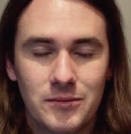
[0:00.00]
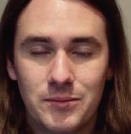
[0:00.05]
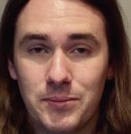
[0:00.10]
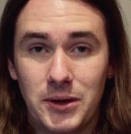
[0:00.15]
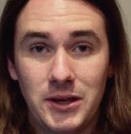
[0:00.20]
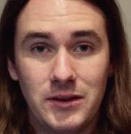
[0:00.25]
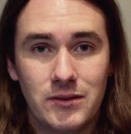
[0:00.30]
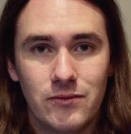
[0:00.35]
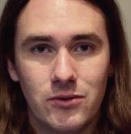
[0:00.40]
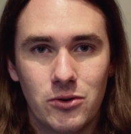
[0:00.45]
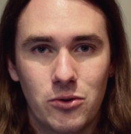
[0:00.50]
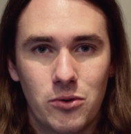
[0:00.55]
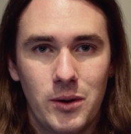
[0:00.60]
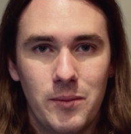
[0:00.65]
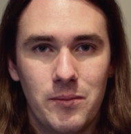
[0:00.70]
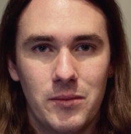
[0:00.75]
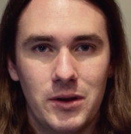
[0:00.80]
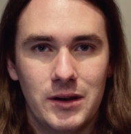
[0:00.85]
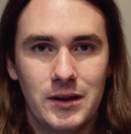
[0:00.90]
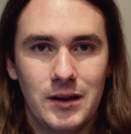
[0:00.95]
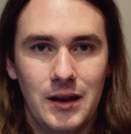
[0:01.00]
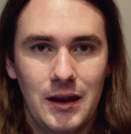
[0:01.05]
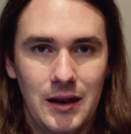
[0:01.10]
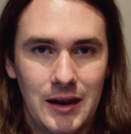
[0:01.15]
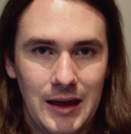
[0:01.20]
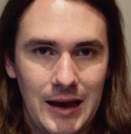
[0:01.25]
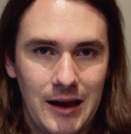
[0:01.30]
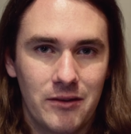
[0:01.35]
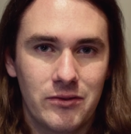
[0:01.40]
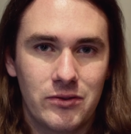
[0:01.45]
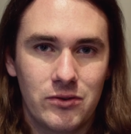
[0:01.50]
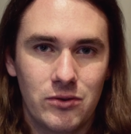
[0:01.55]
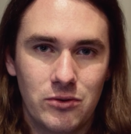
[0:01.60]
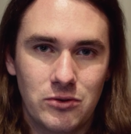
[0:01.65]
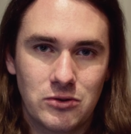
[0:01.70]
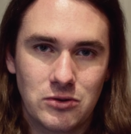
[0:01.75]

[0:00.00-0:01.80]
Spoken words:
piece of equipment. It allows you